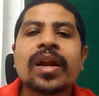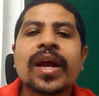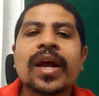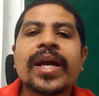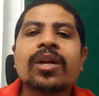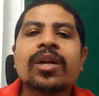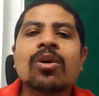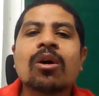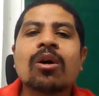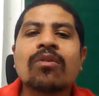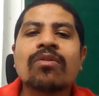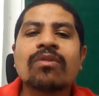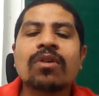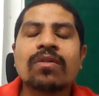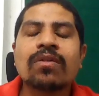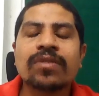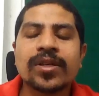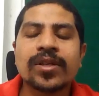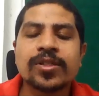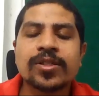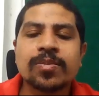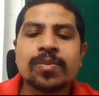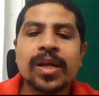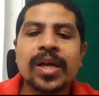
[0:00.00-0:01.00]
the right half
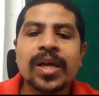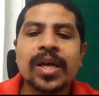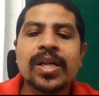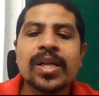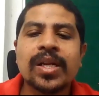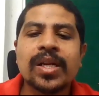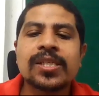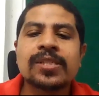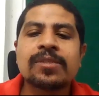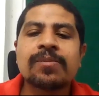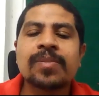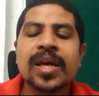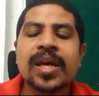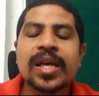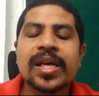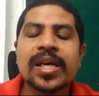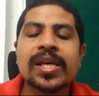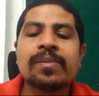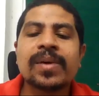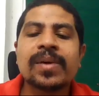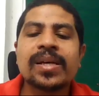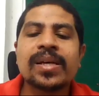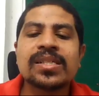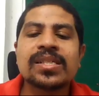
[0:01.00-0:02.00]
of S-plane is
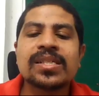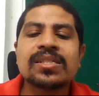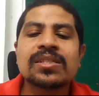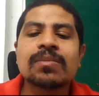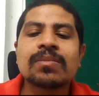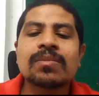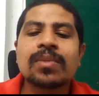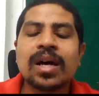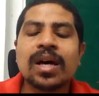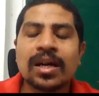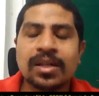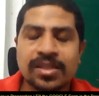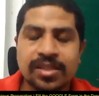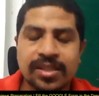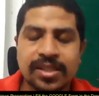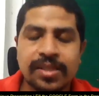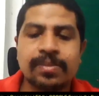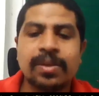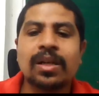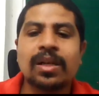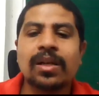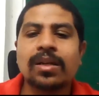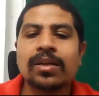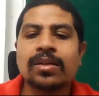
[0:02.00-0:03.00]
making my system
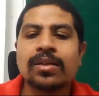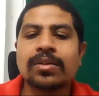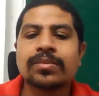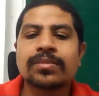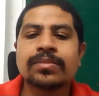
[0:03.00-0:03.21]
unstable.